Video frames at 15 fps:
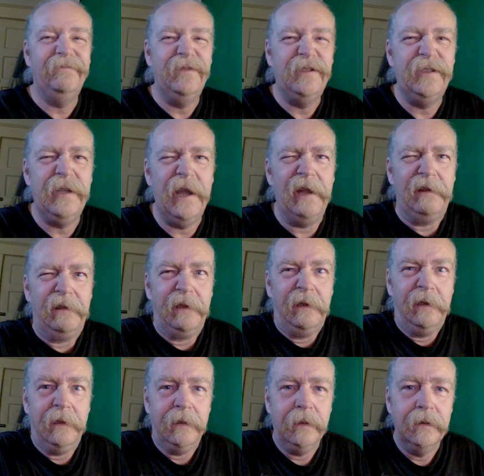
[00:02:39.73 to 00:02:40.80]
shit
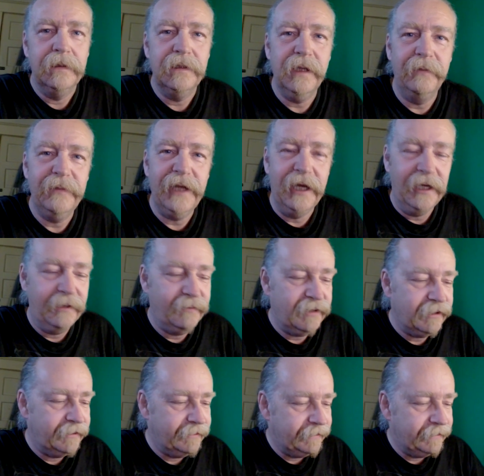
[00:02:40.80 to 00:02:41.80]
sometimes.